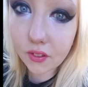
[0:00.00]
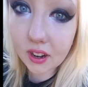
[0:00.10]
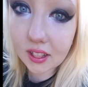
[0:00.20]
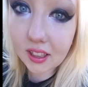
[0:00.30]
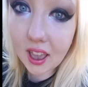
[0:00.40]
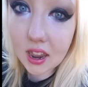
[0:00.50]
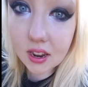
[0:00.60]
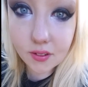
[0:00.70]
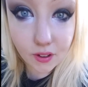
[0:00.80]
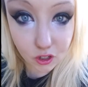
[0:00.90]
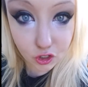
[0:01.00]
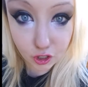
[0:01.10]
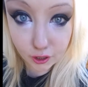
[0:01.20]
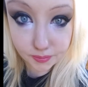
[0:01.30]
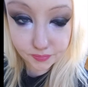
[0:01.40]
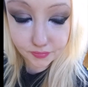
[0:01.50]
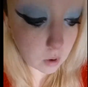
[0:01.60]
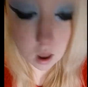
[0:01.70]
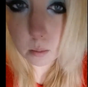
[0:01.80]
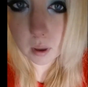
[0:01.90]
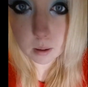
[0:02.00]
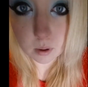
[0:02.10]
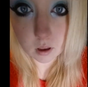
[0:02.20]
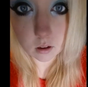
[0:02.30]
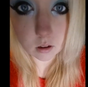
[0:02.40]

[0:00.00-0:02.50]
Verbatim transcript: definitely an adventure. I'm not a baby.